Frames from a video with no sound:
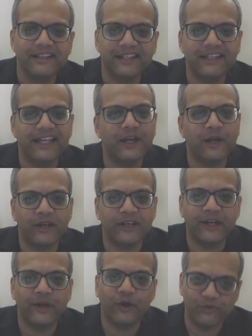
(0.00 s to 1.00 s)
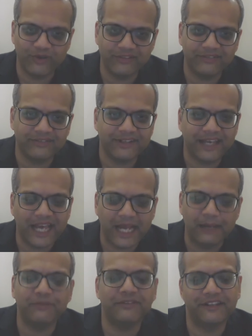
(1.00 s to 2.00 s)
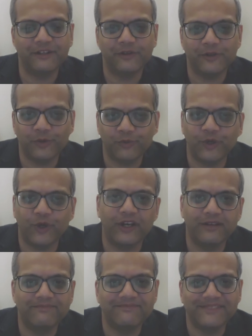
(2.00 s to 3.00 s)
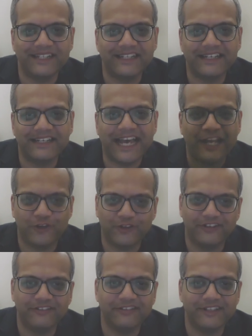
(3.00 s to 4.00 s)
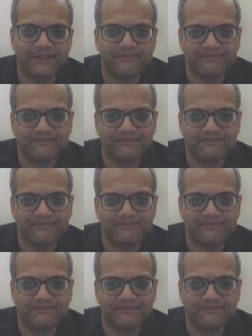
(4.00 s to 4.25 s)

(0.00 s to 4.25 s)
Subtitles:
then that always helps in overall accuracy.